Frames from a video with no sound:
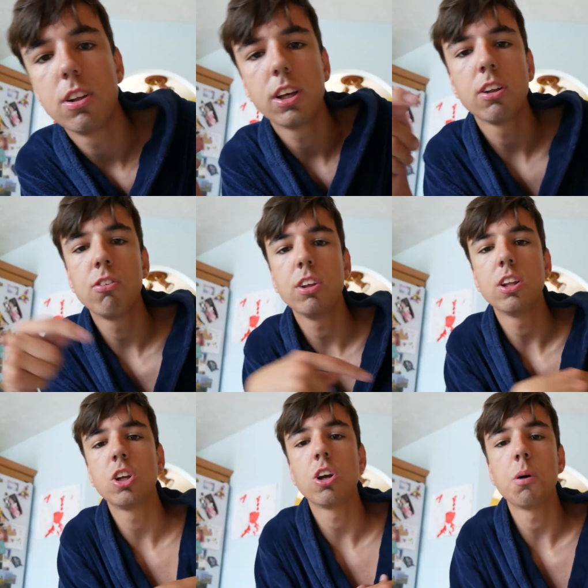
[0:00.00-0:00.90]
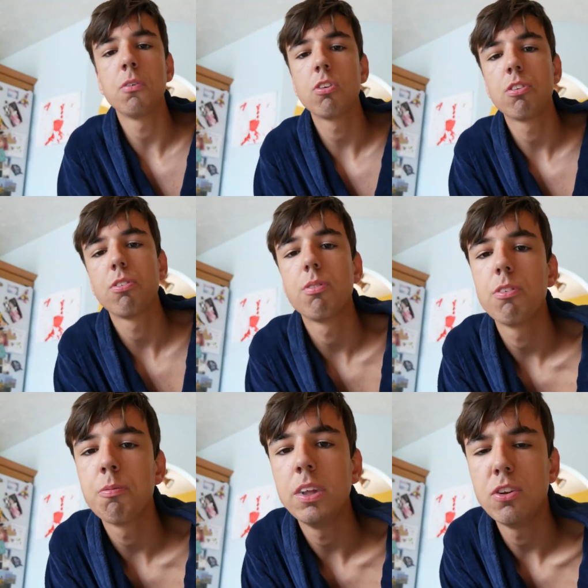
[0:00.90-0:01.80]
You can see the sharpness
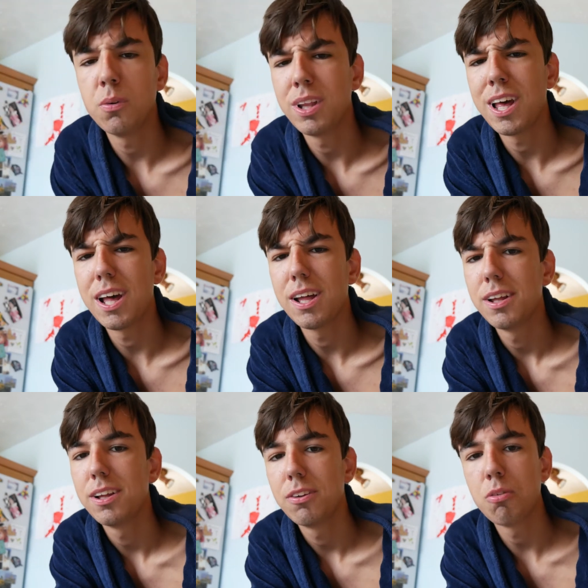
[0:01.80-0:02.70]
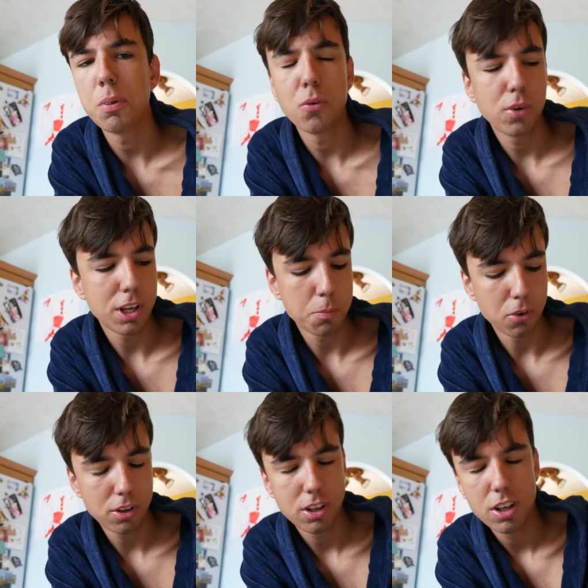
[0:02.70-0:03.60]
of me doing that. It's a bit weird,
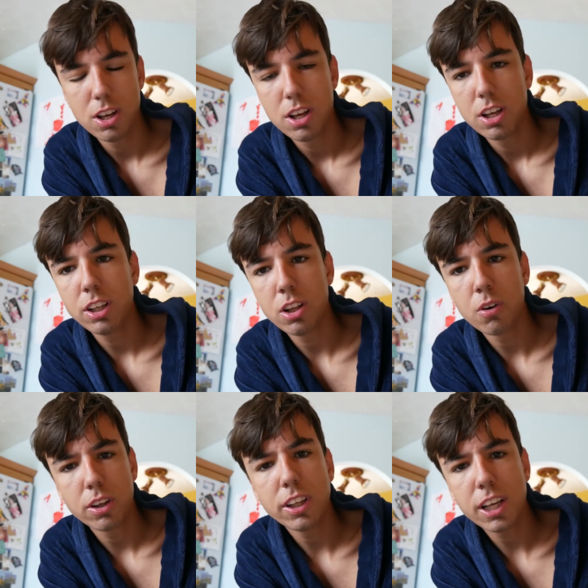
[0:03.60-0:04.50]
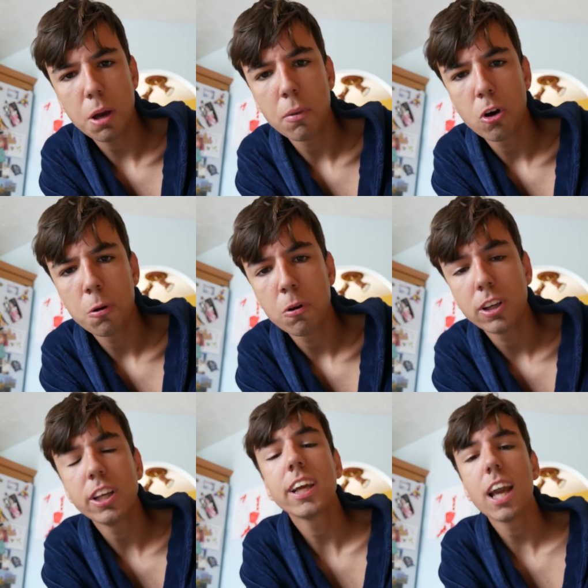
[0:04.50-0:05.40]
but you know, you get
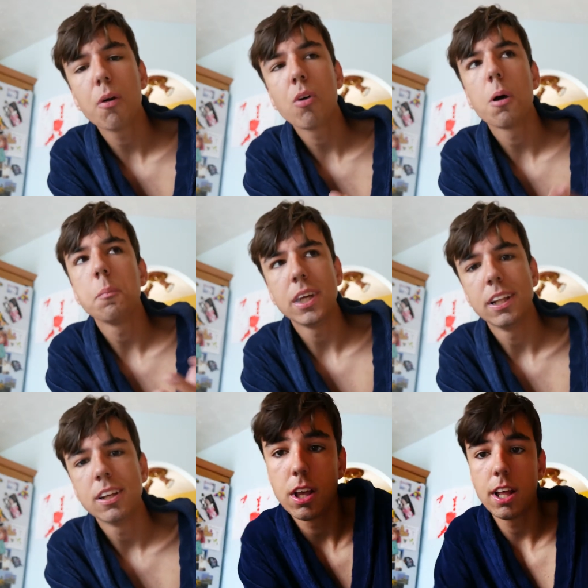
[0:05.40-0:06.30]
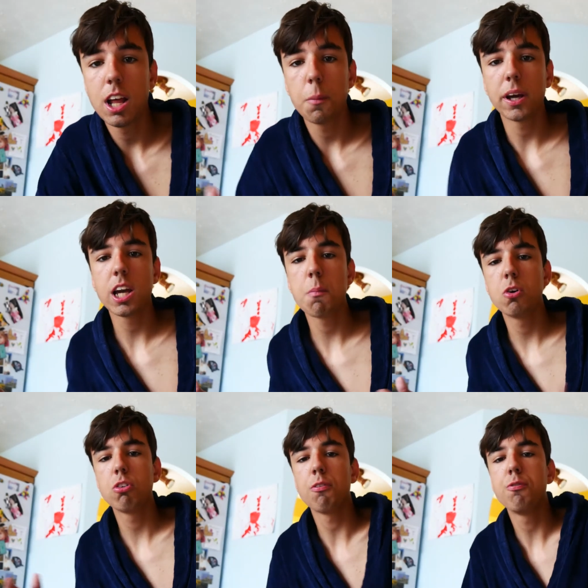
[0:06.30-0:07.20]
what you get what I mean. Now my
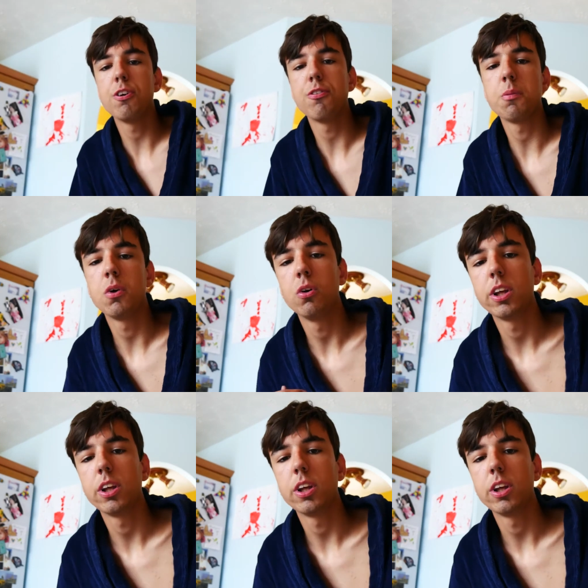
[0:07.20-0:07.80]
camera's on vivid mode